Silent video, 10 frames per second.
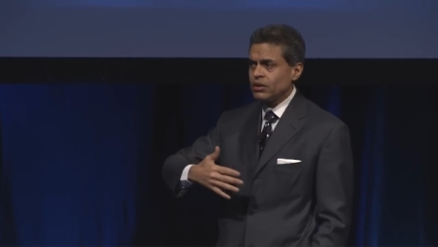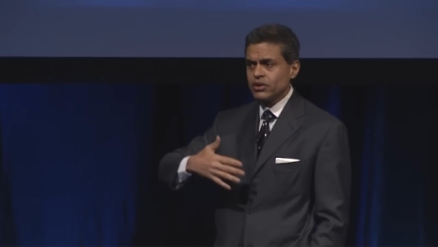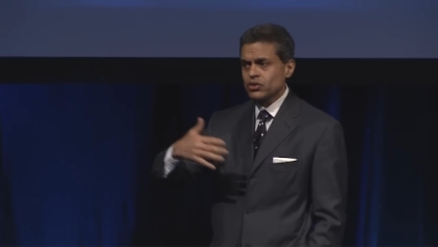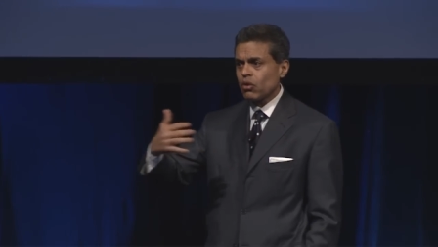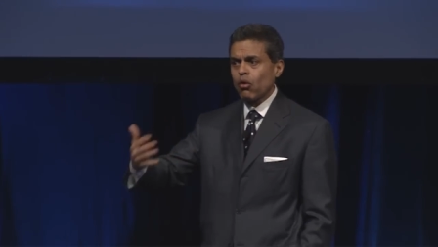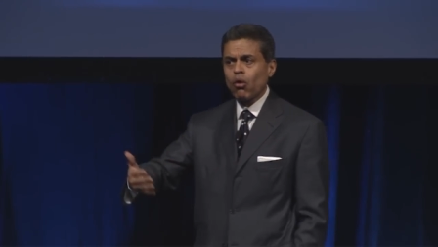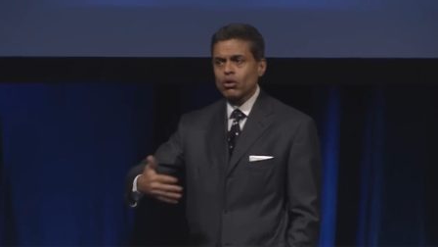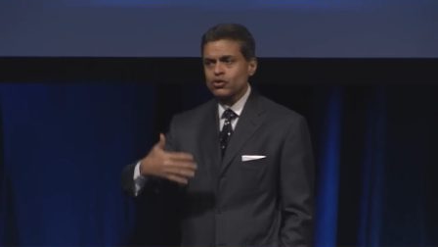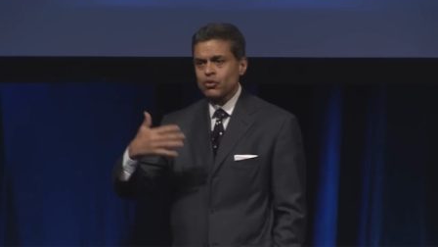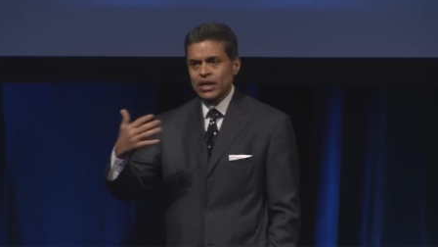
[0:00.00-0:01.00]
these are
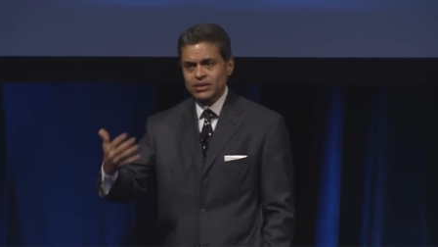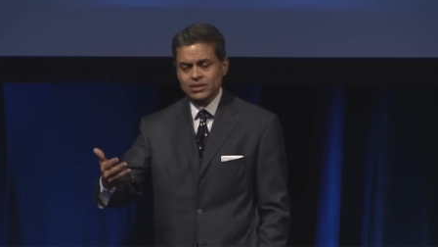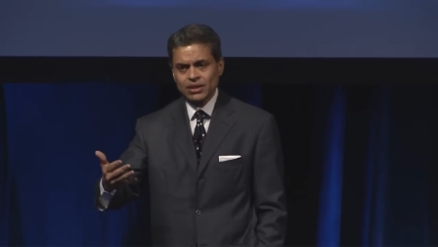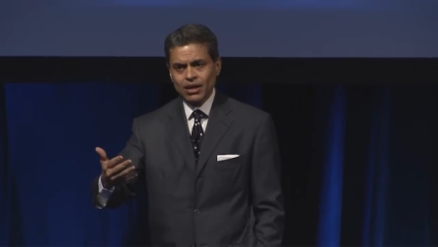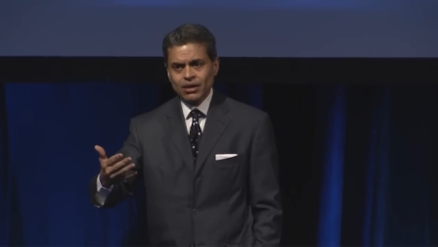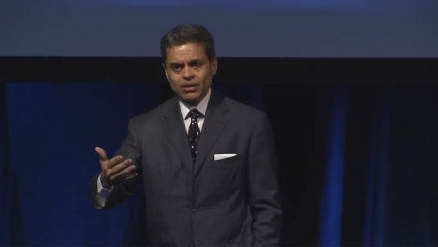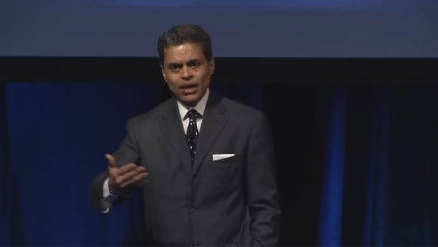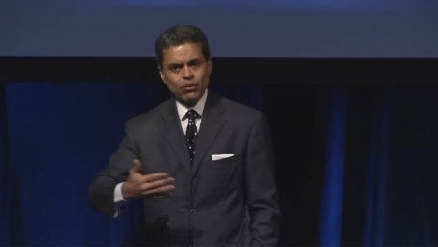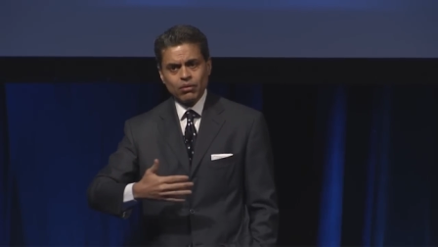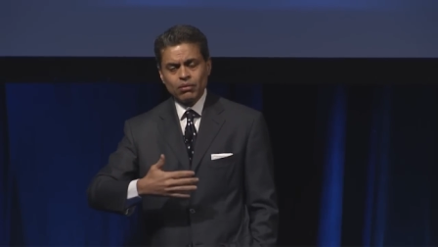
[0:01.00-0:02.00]
all trends that